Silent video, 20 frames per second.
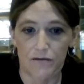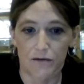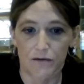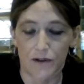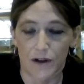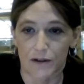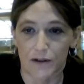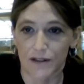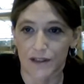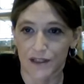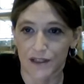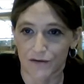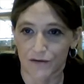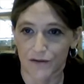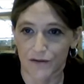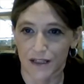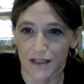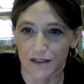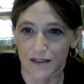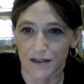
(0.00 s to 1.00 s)
relative
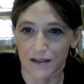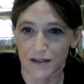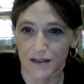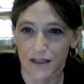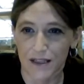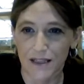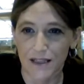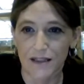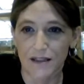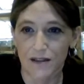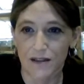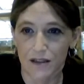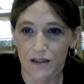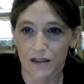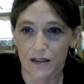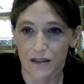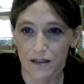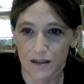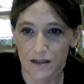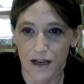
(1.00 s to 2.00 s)
risks, this is a
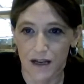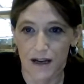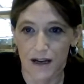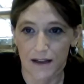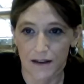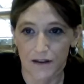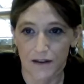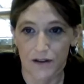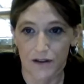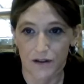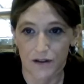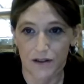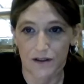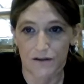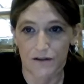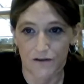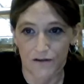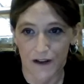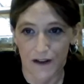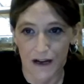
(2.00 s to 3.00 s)
sign that there's
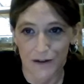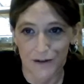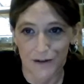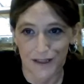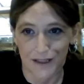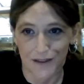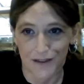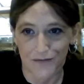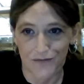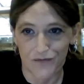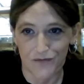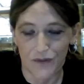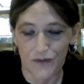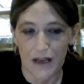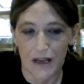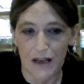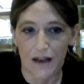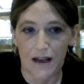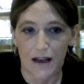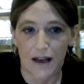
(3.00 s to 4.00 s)
confounding.
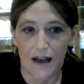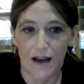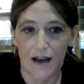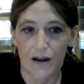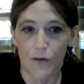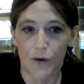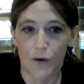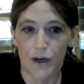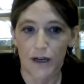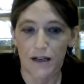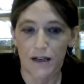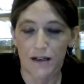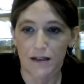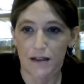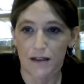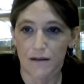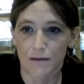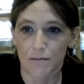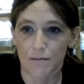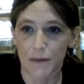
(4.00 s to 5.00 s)
And what it
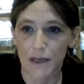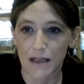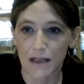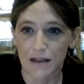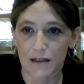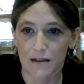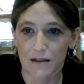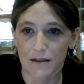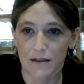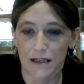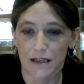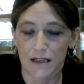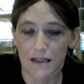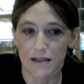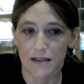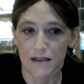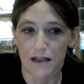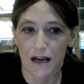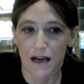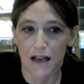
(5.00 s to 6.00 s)
means
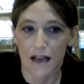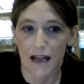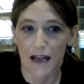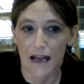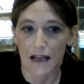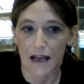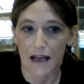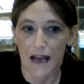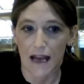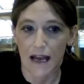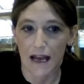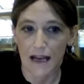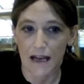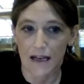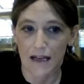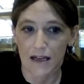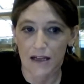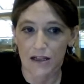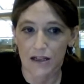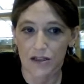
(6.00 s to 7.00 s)
is that
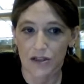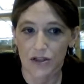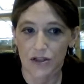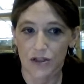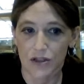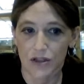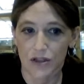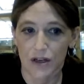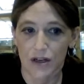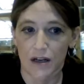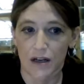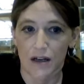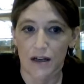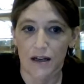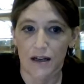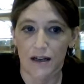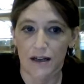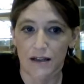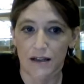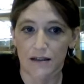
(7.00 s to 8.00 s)
age
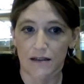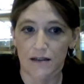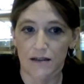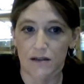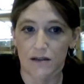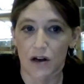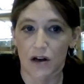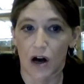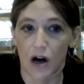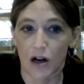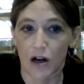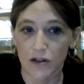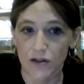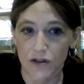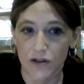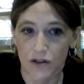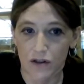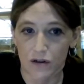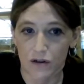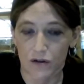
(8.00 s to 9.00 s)
is
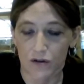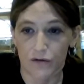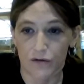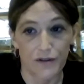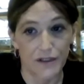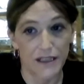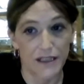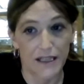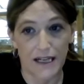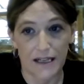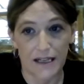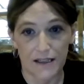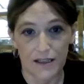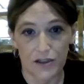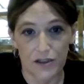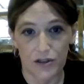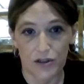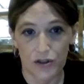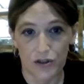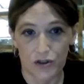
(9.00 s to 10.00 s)
also
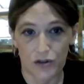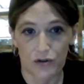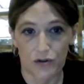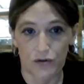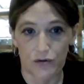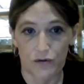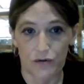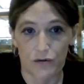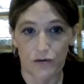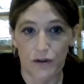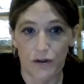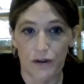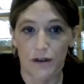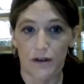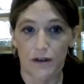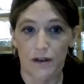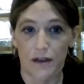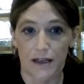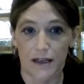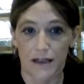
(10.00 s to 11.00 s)
related to
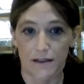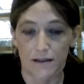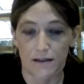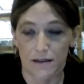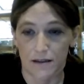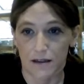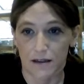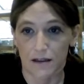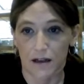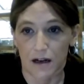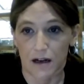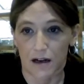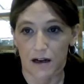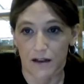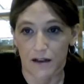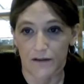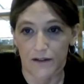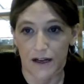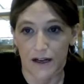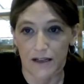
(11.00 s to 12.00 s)
incident
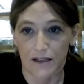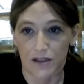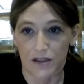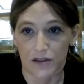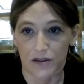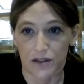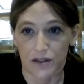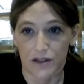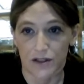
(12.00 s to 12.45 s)
cardiovascular